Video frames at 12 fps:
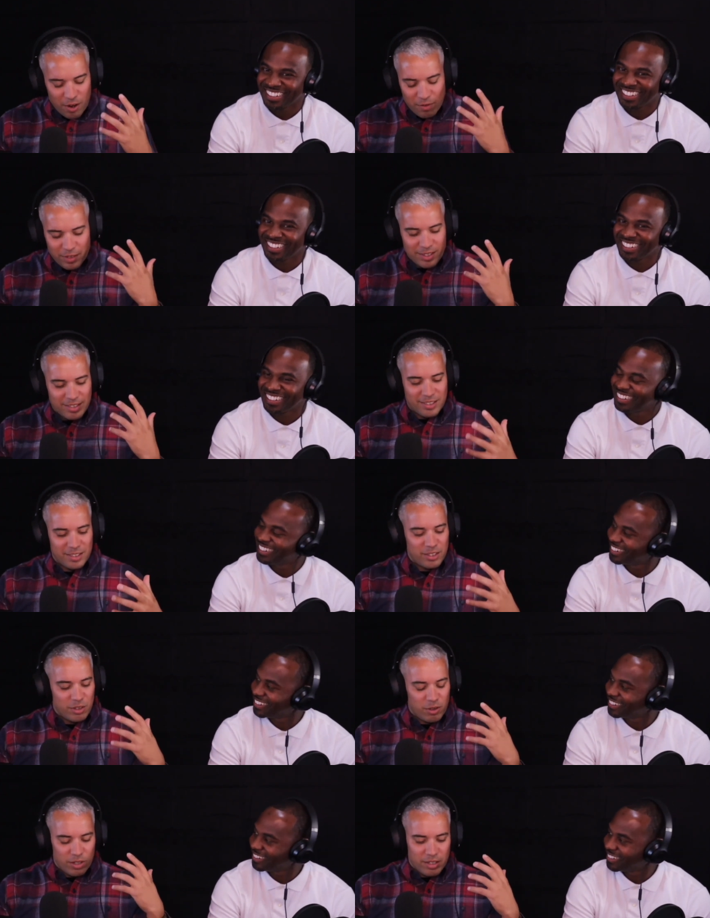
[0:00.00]
Speaker 1: Let's
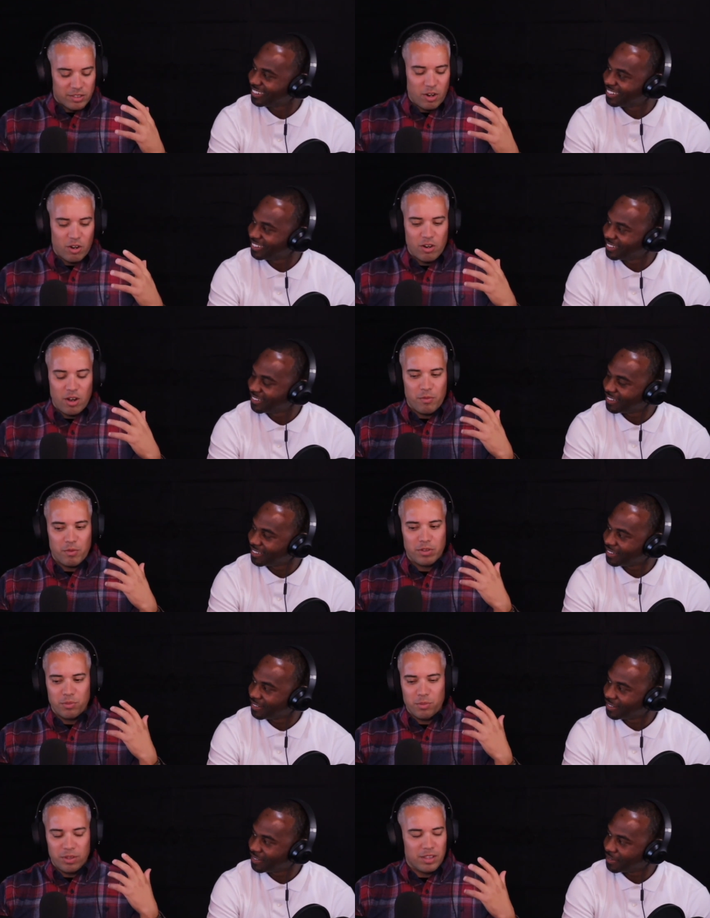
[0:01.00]
start it off with
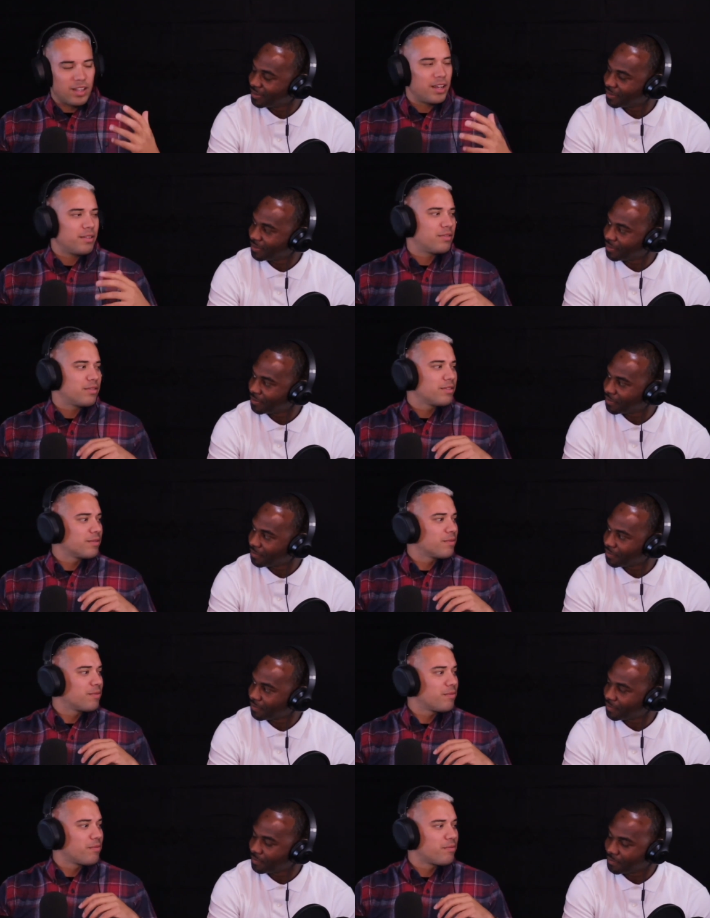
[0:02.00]
life.
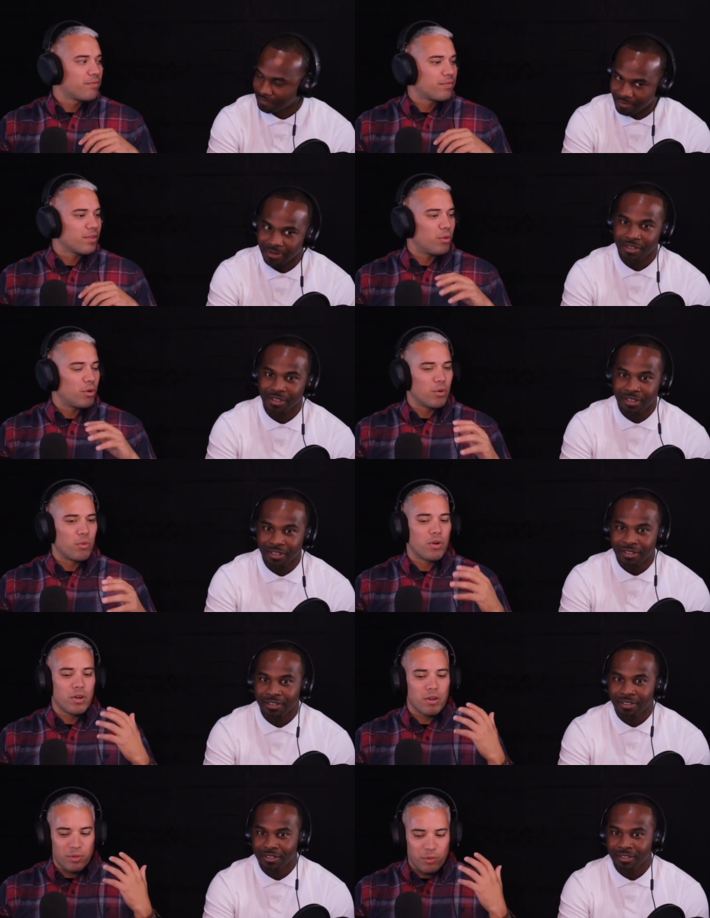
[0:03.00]
Where
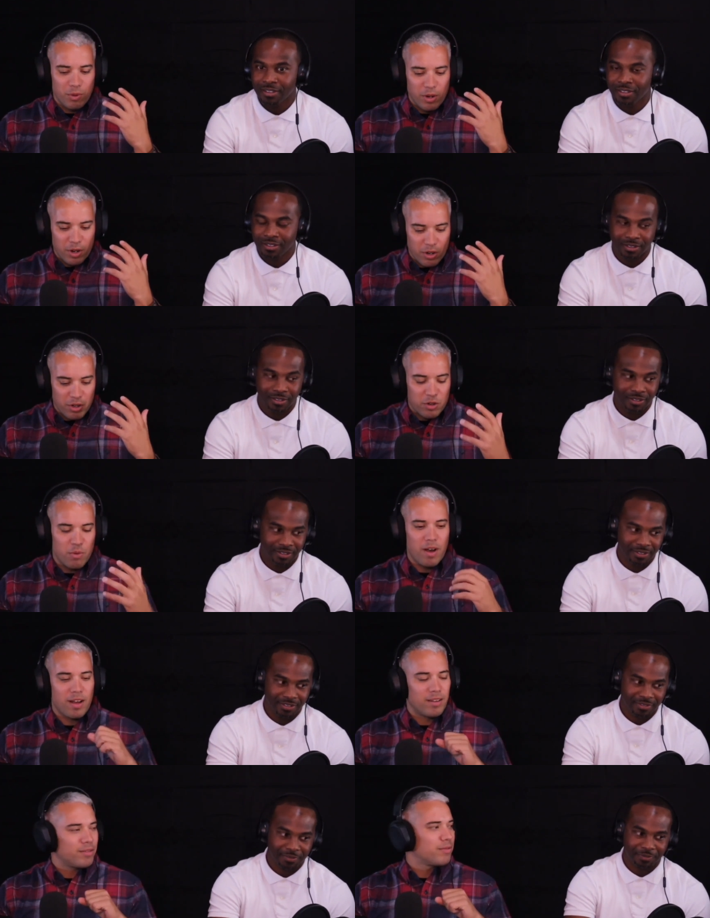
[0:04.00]
are you at?
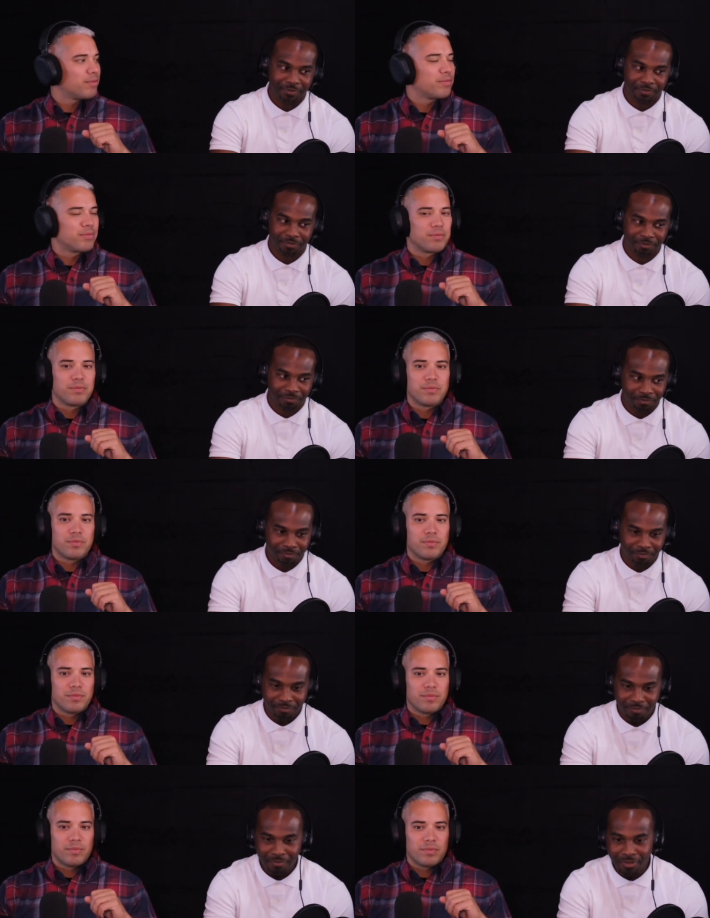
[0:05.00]

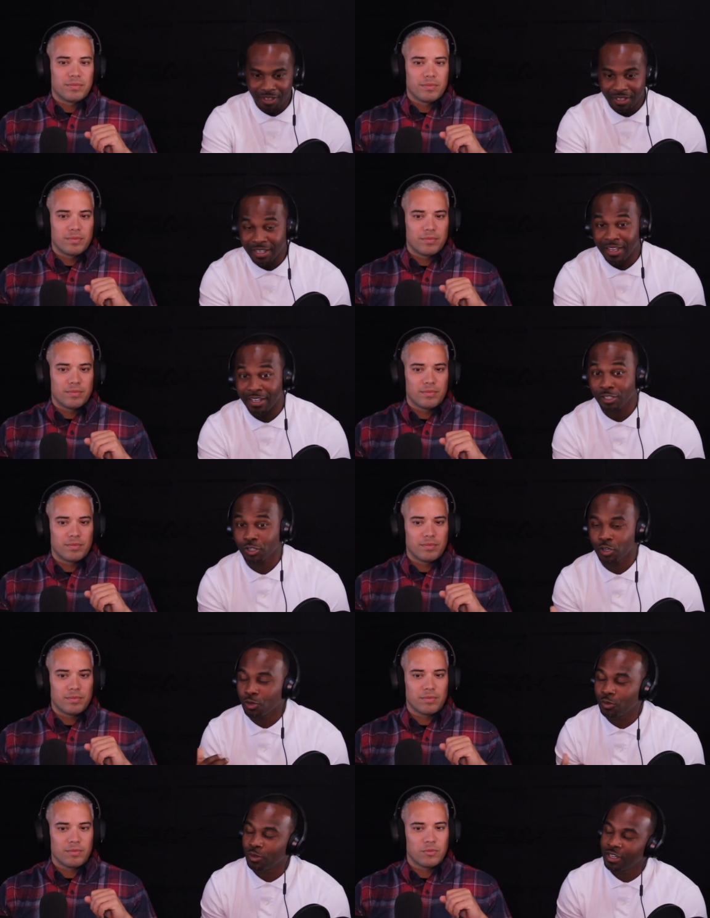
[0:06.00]
Speaker 2: Yeah.
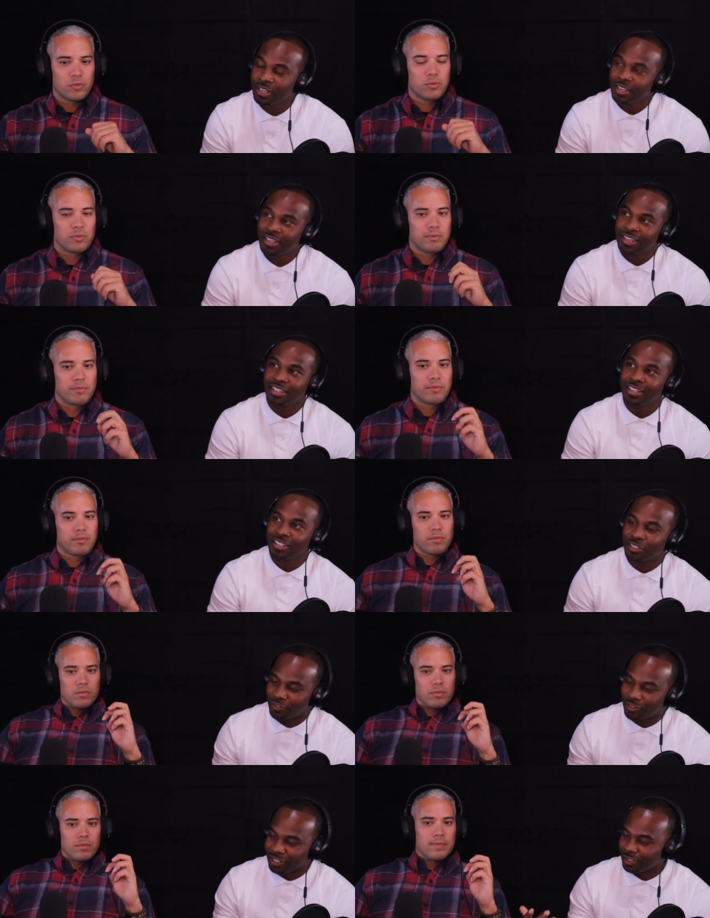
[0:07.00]
So it's
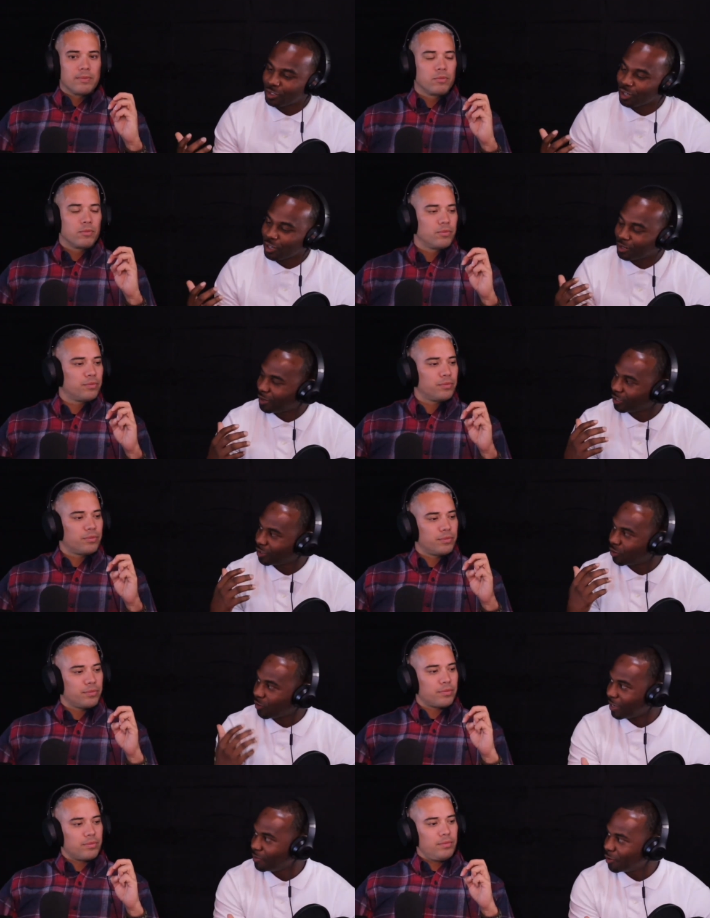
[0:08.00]
funny you talk about the
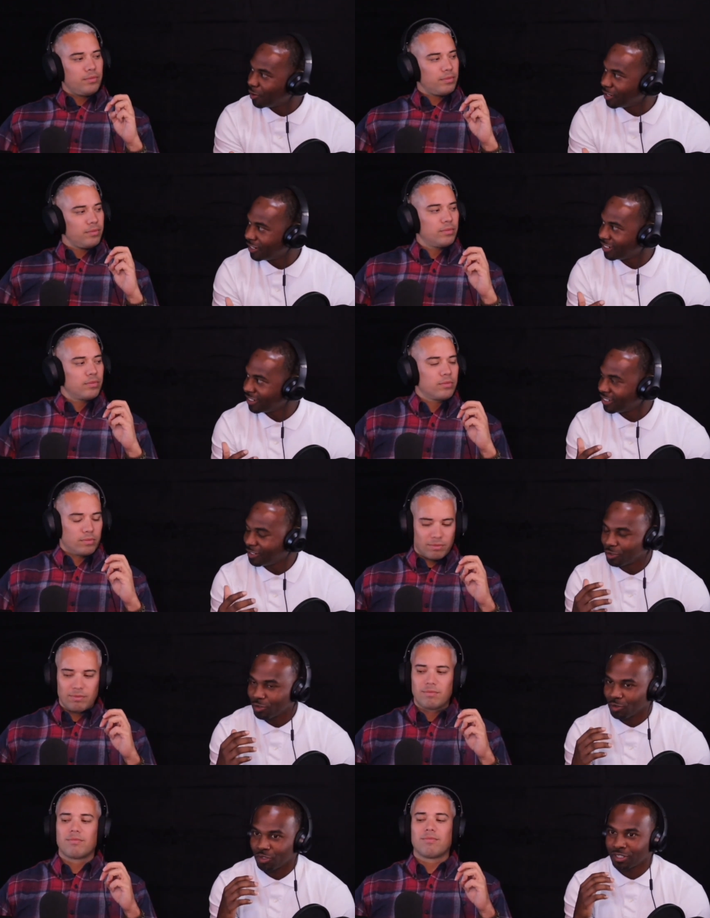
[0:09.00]
whiteboard. You know,
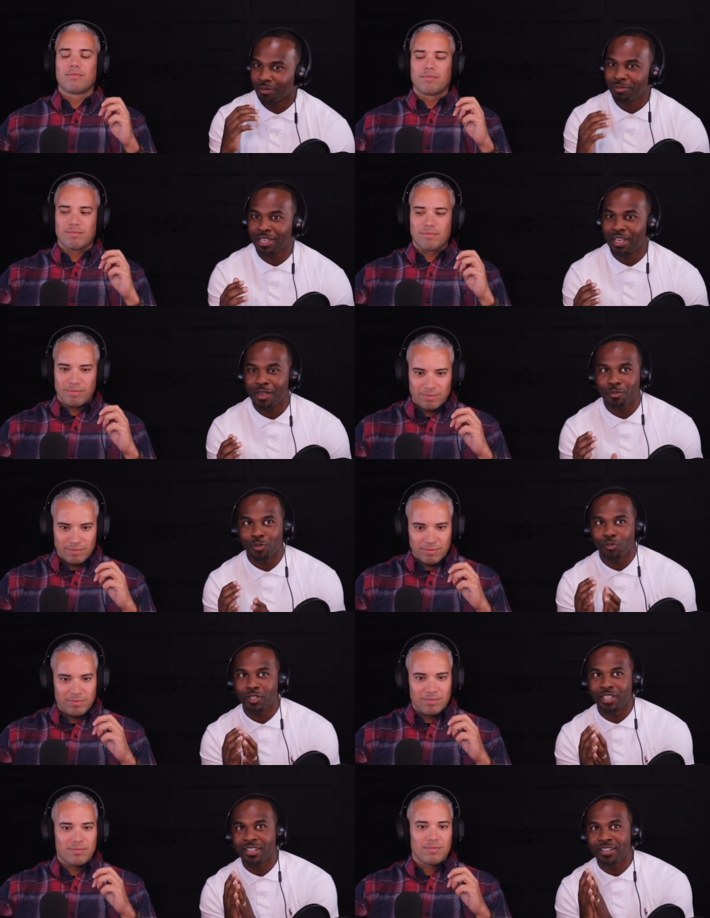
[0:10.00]
sometimes we
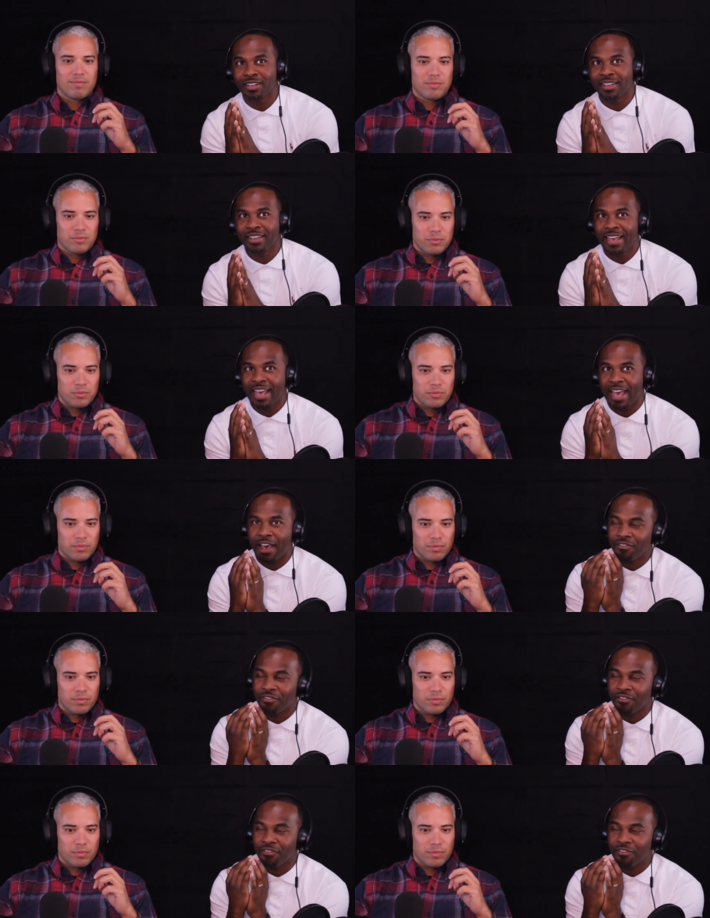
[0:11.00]
can have an